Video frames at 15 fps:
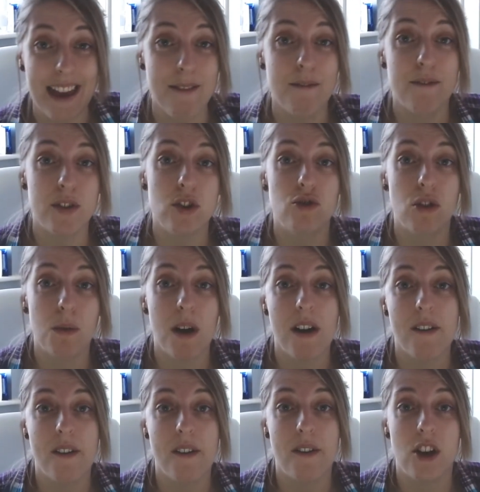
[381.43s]
infantry
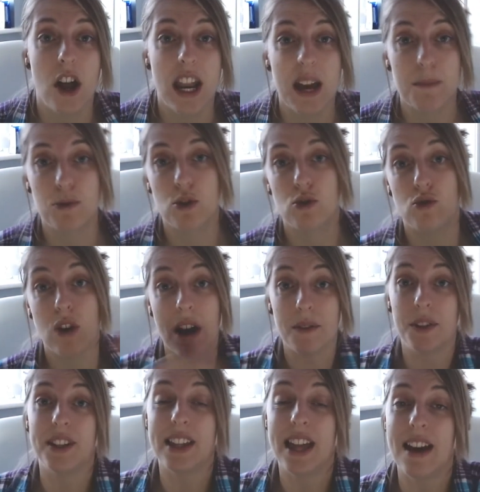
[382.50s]
worth of turnips,
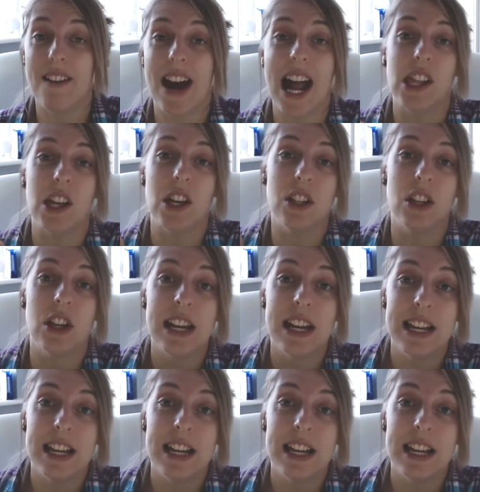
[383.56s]
travel to their island,